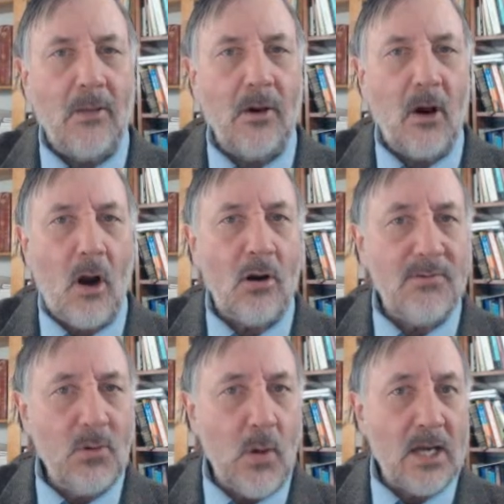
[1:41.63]
There are
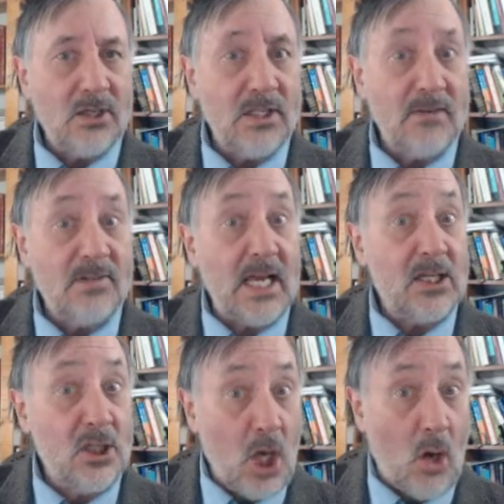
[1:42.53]
a few adjectives
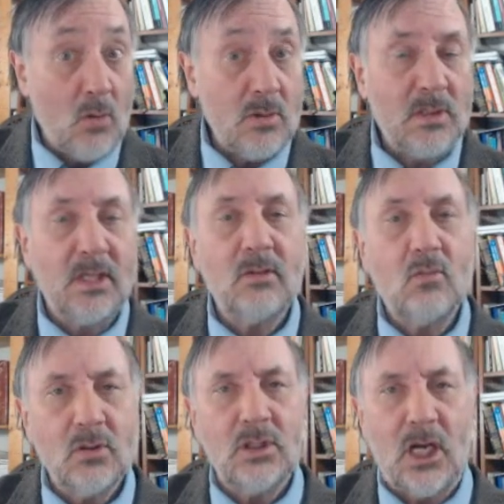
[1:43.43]
that don't,
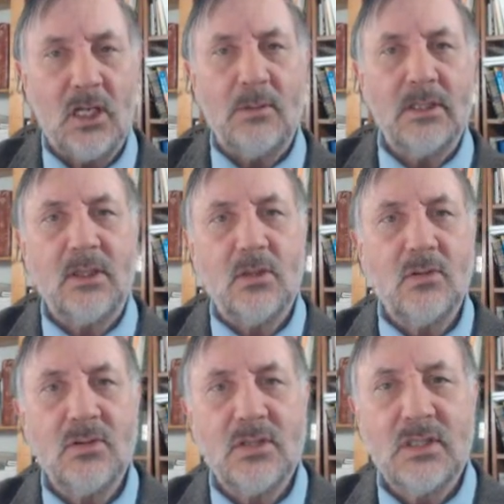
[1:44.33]
and we'll talk about
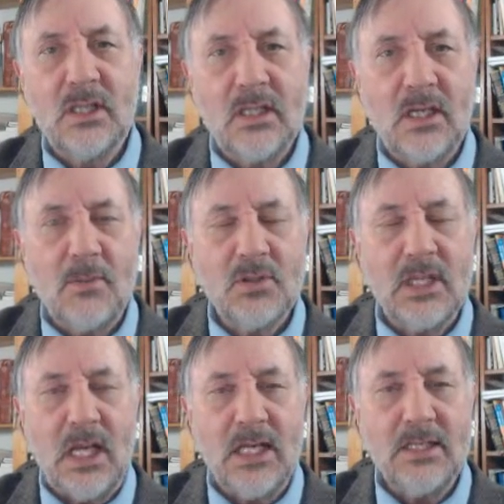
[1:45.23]
those in a couple
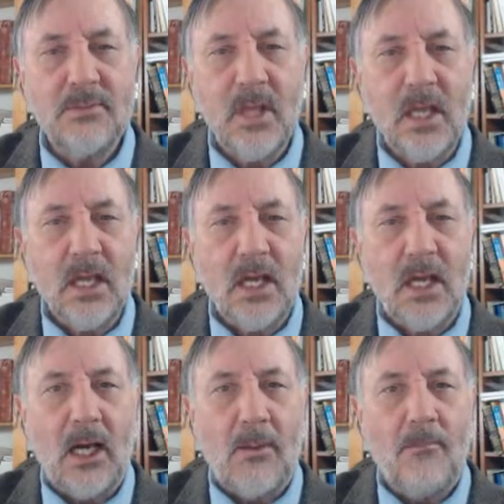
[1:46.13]
slides,
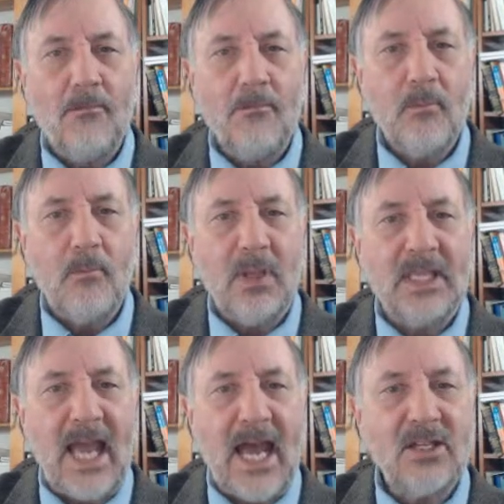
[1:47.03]

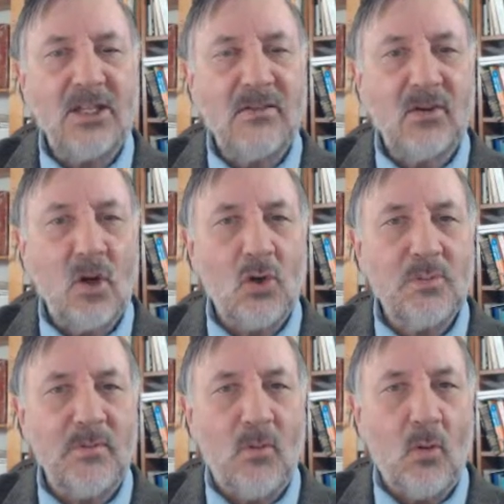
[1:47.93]
but the adjective goes
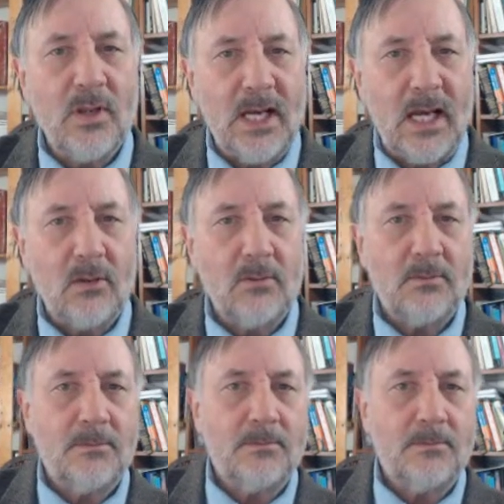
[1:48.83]
before the noun.